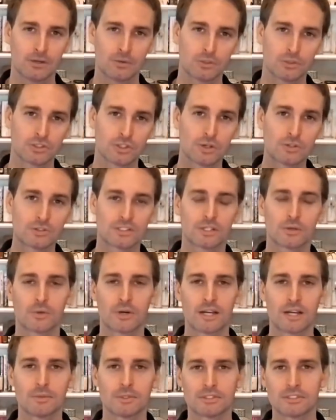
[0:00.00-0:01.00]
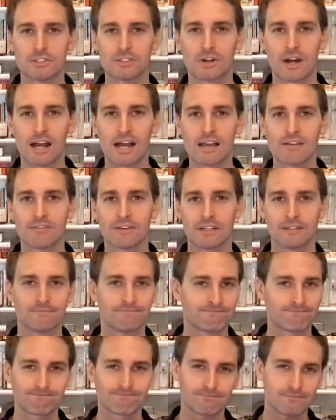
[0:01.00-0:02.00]
results that we're able to drive,
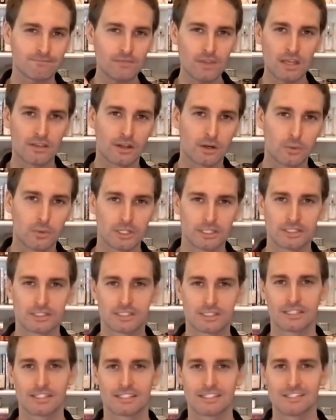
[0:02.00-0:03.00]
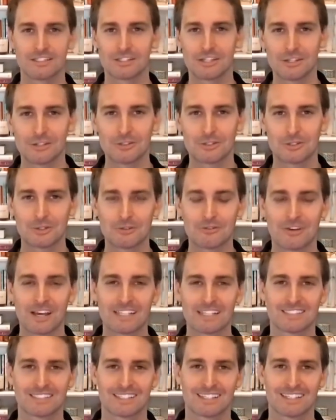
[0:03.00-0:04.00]
and they're willing to continue to
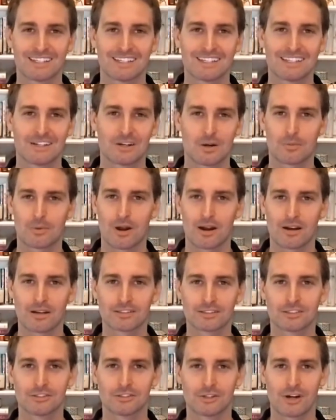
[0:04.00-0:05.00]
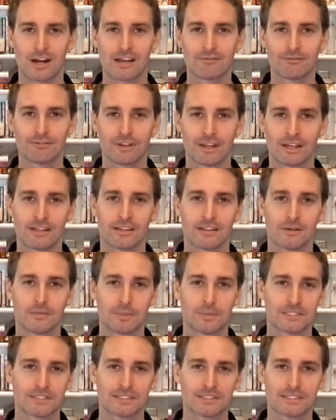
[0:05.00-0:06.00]
invest in our products to drive their
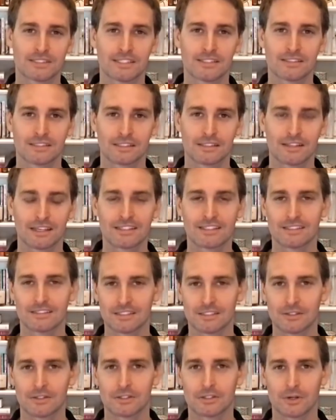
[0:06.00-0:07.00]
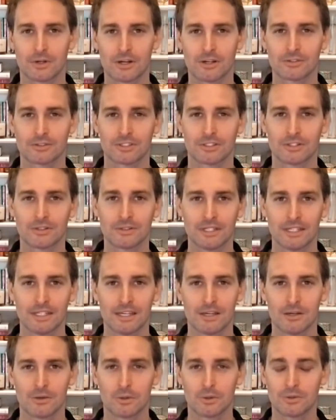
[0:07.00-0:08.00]
businesses and continue to grow. So
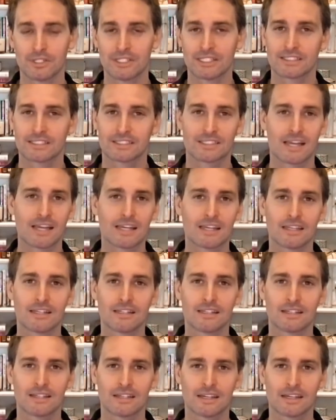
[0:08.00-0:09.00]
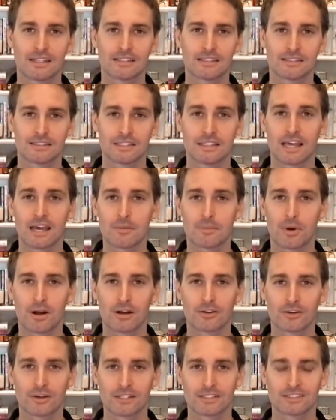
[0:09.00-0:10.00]
we're really excited to see that
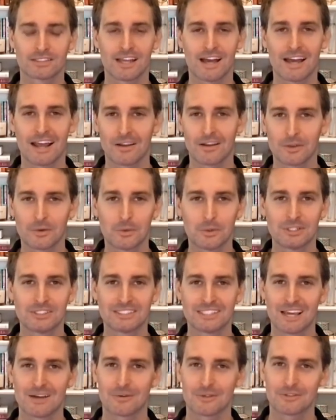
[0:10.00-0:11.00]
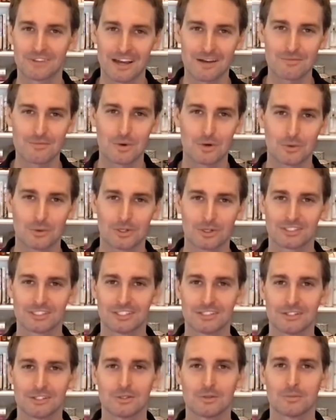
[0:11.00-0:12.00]
progress. Not out of the woods yet. We've got more work to
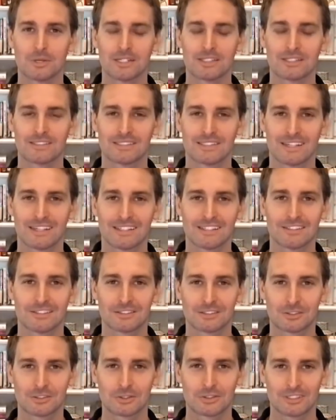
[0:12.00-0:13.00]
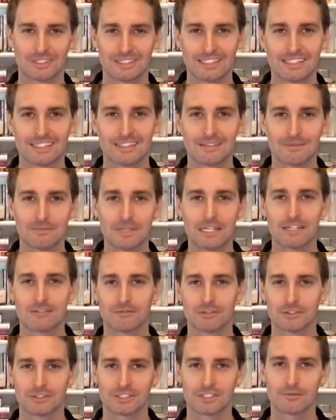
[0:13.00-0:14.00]
do, but certainly a
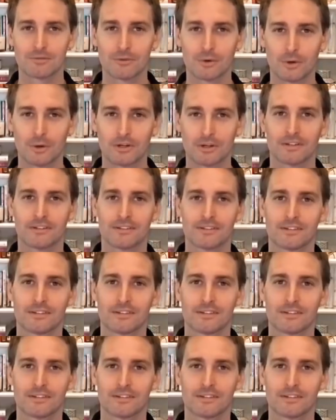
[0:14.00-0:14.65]
meaningful step forward.